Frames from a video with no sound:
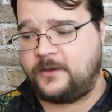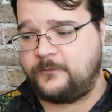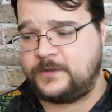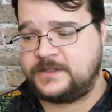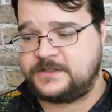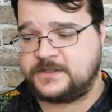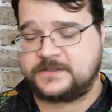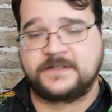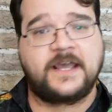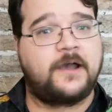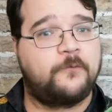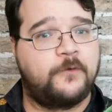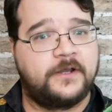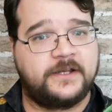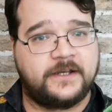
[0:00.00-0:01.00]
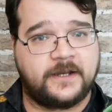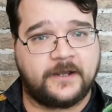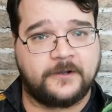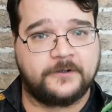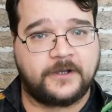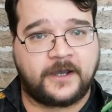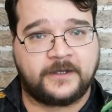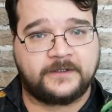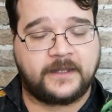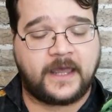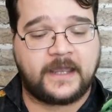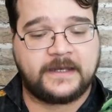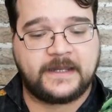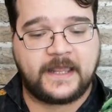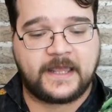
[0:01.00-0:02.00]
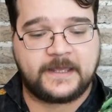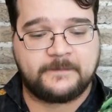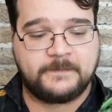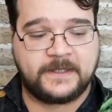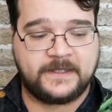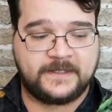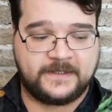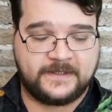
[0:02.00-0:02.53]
We just got one in our online game.